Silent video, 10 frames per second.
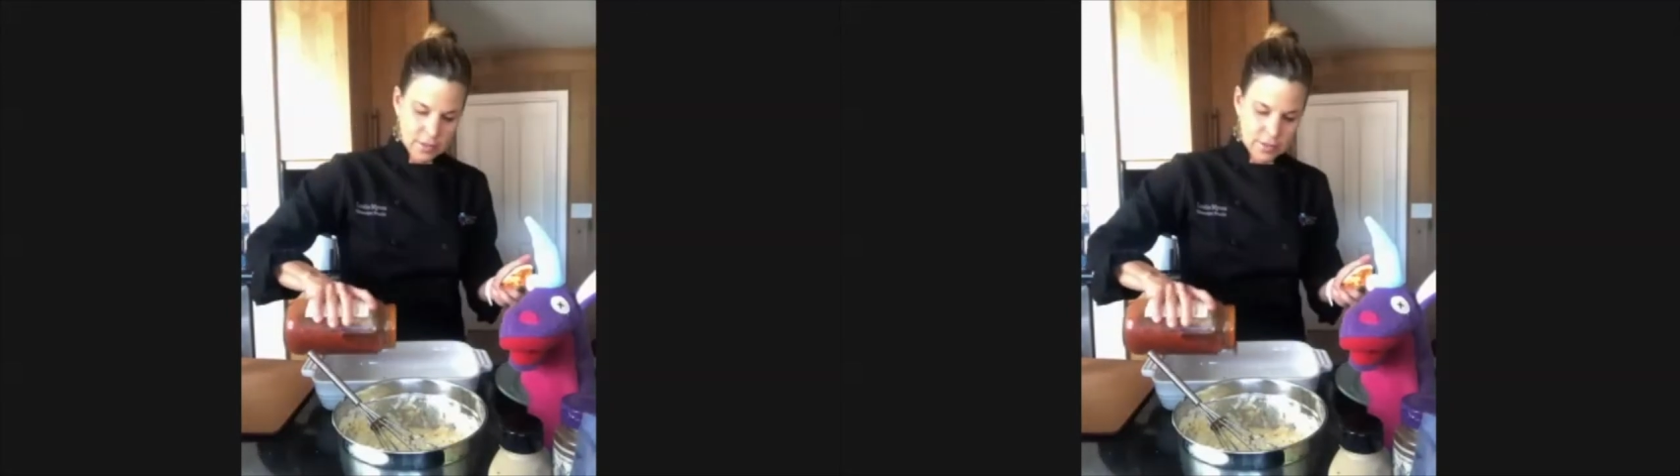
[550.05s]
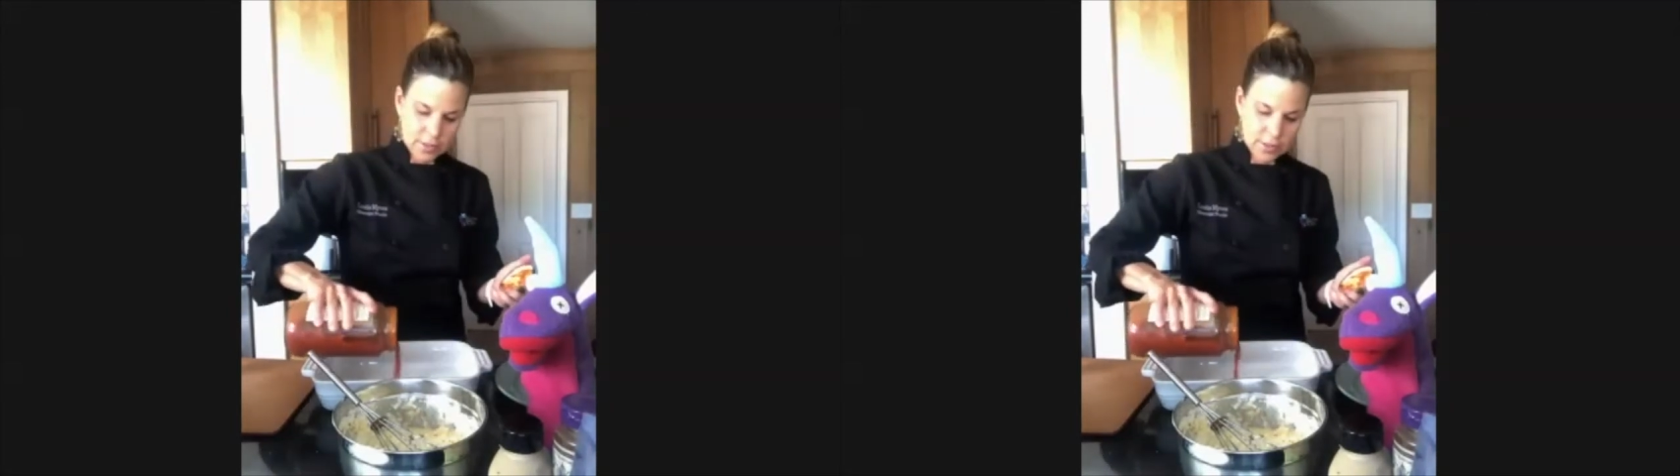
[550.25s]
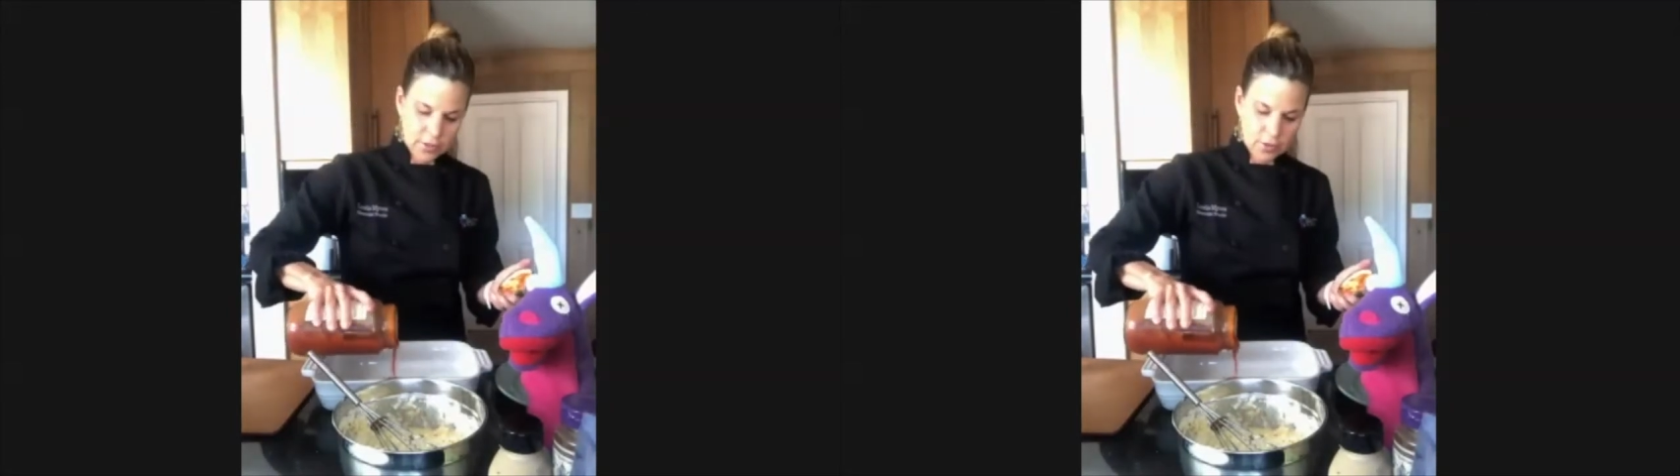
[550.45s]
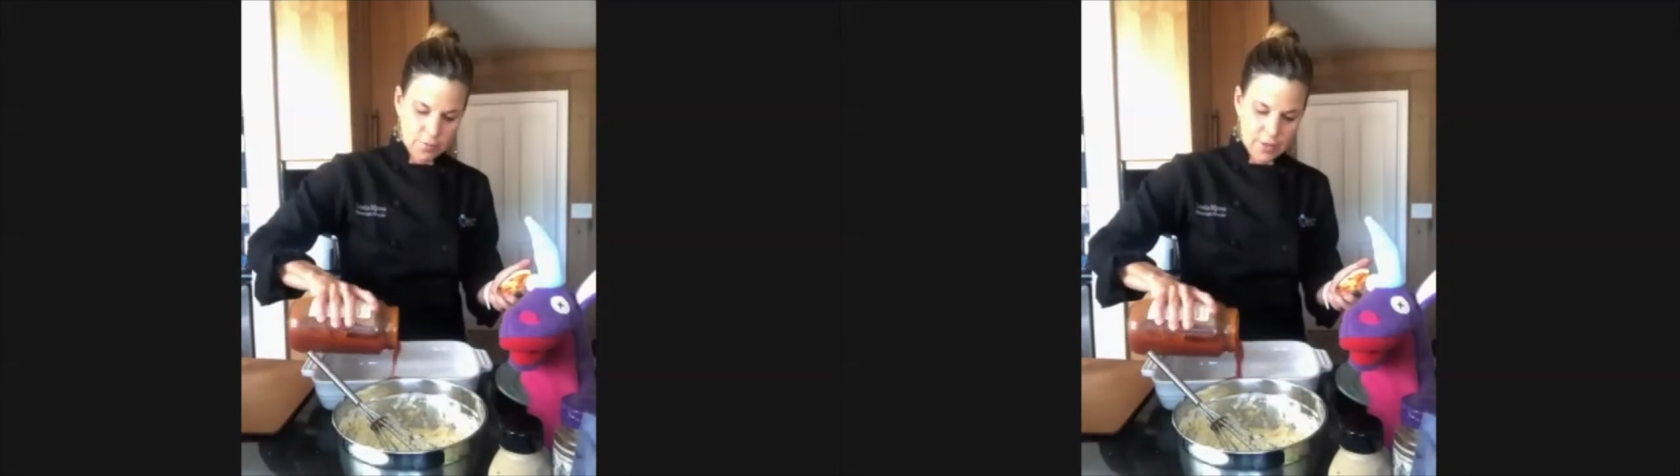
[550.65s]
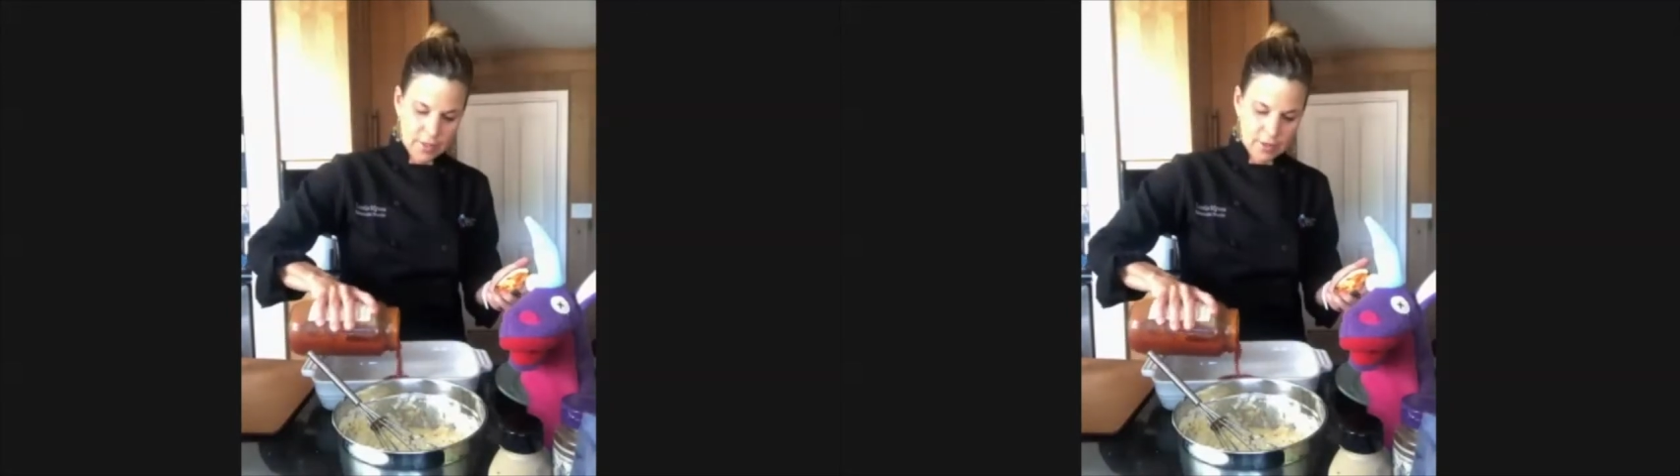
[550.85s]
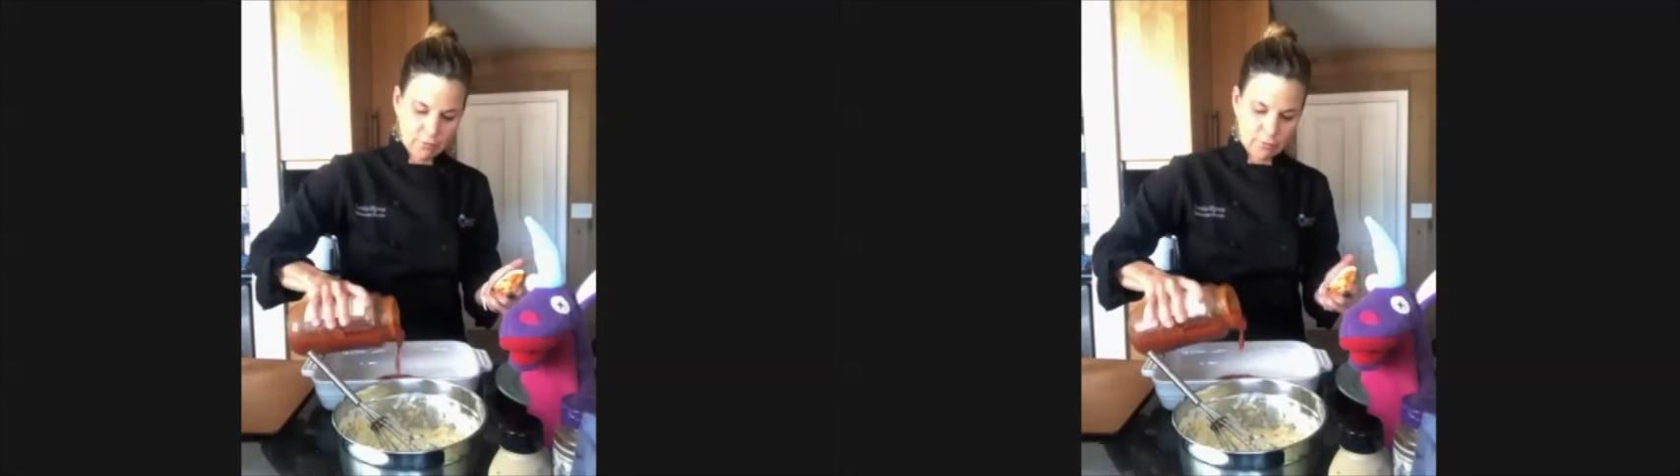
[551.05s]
just a little bit of